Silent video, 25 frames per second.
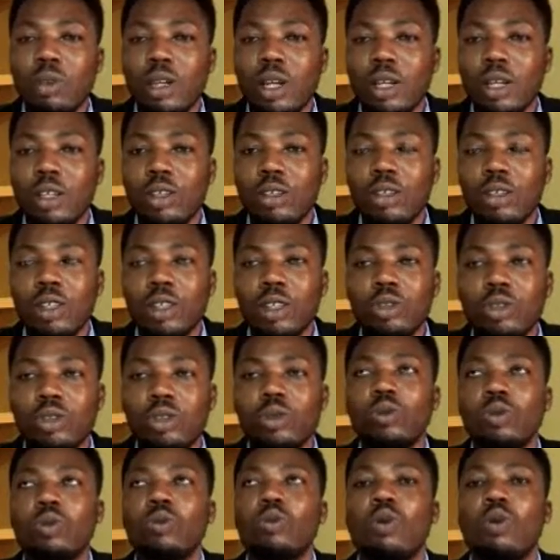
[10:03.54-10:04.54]
there. You need
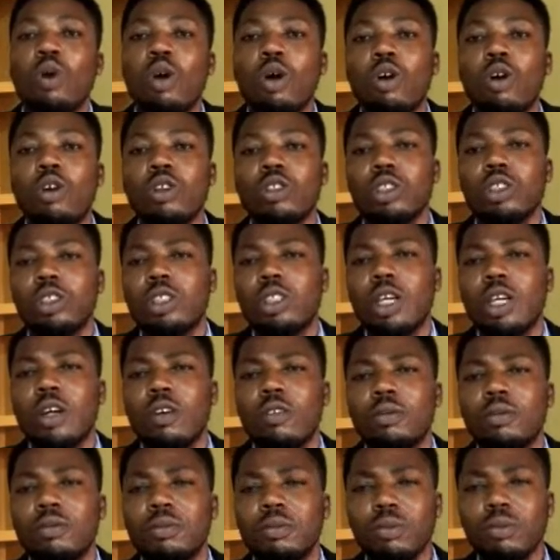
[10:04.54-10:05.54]
to work on yourself.
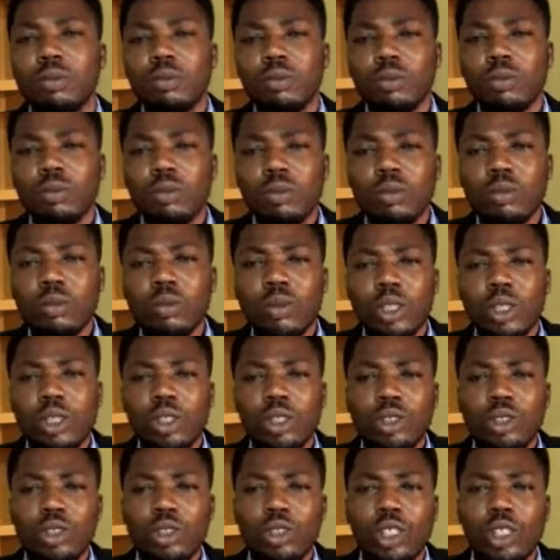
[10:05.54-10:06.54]

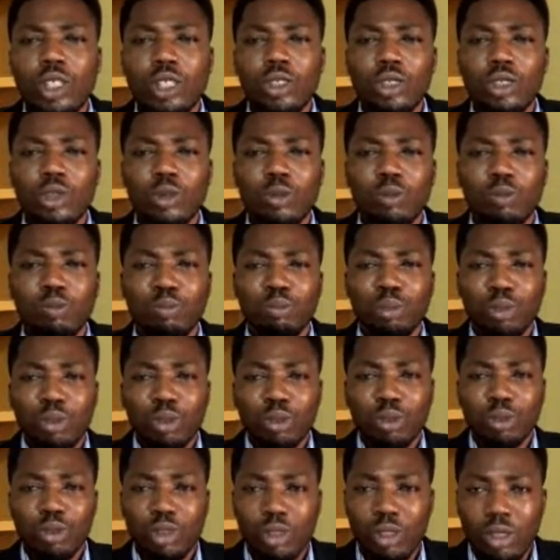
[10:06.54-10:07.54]
You need to
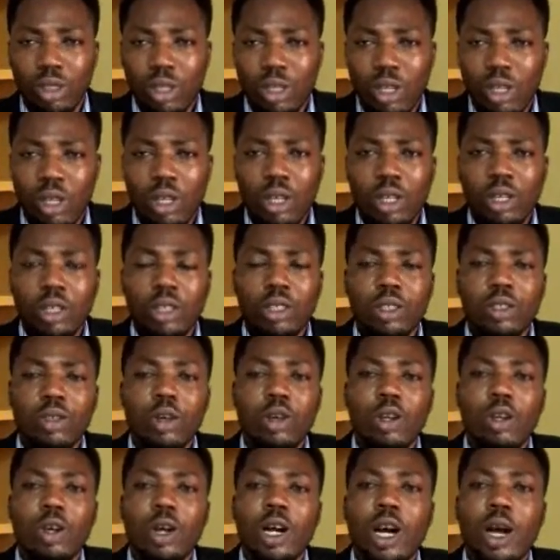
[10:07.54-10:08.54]
build,
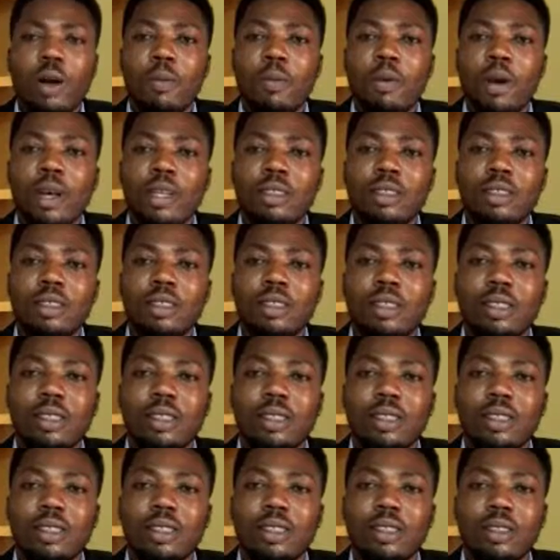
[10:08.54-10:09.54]
your capacity.
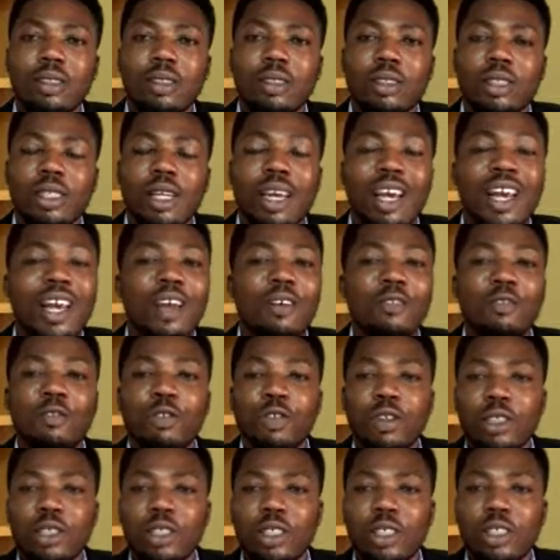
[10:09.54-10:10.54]

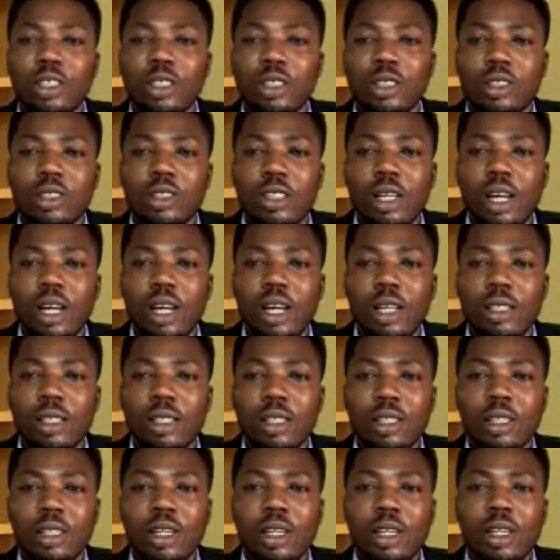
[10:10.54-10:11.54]
Every day you need to learn.
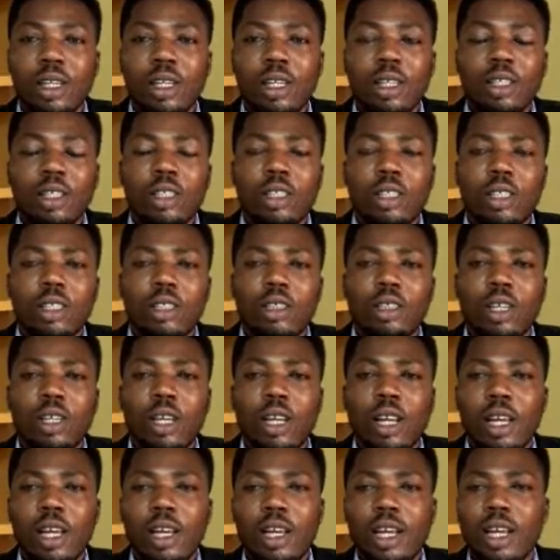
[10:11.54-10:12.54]
You need to
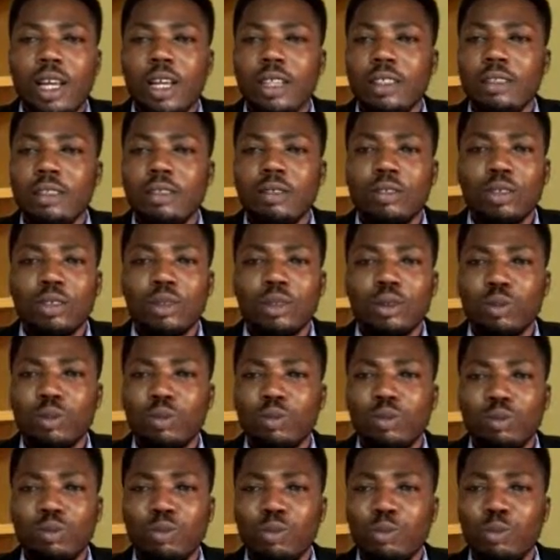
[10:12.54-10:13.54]
learn, and so
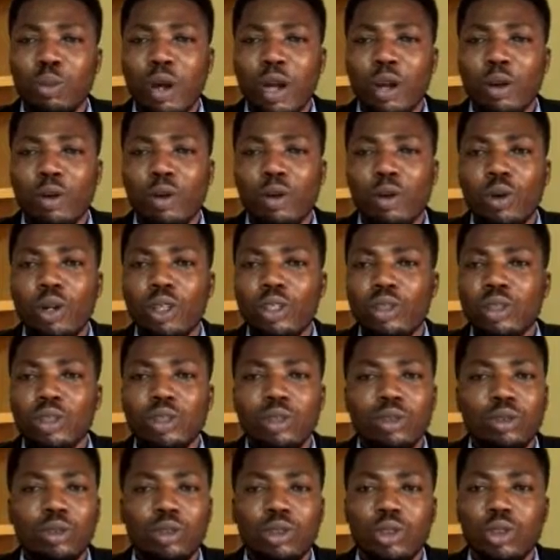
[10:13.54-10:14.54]
by going to
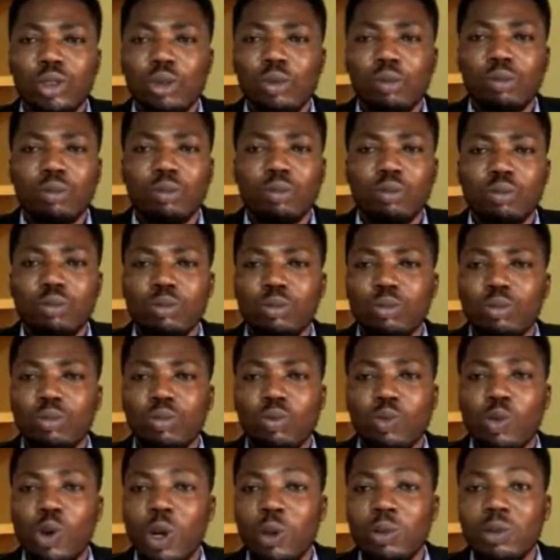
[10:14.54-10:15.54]
some
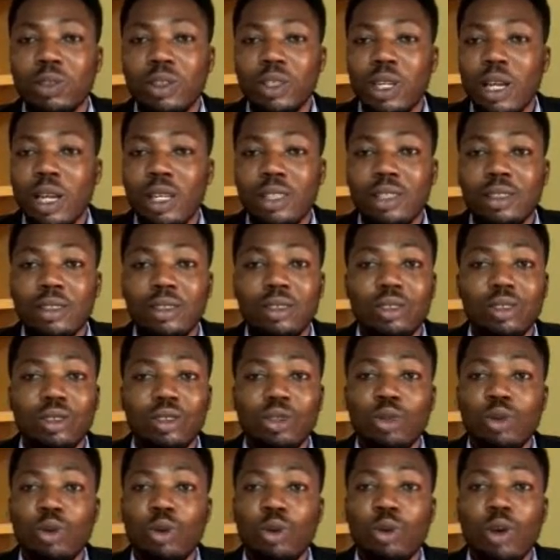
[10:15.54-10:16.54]
website
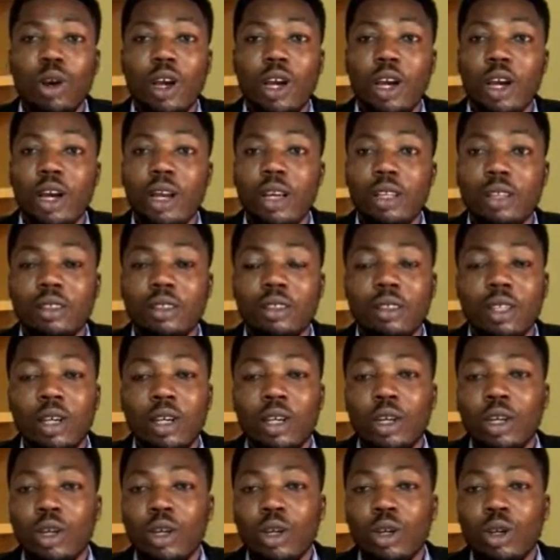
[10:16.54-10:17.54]
tutorials,
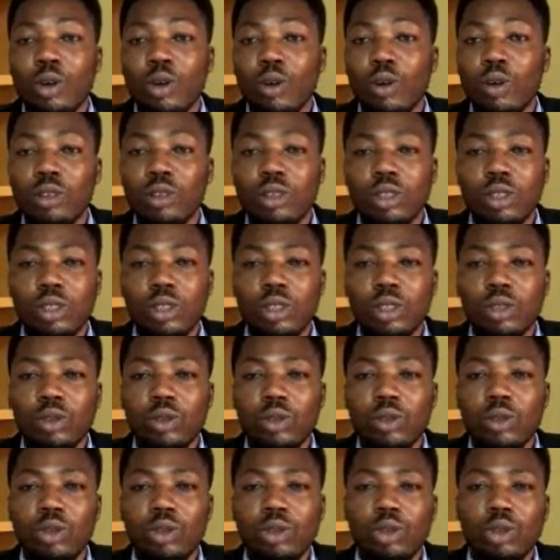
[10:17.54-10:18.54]
going to
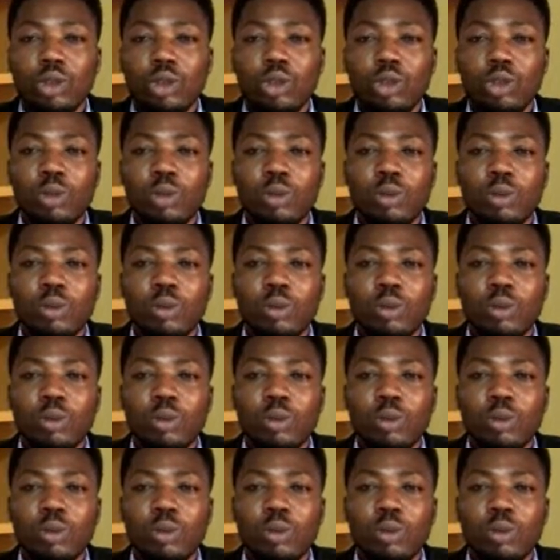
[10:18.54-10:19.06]
YouTube,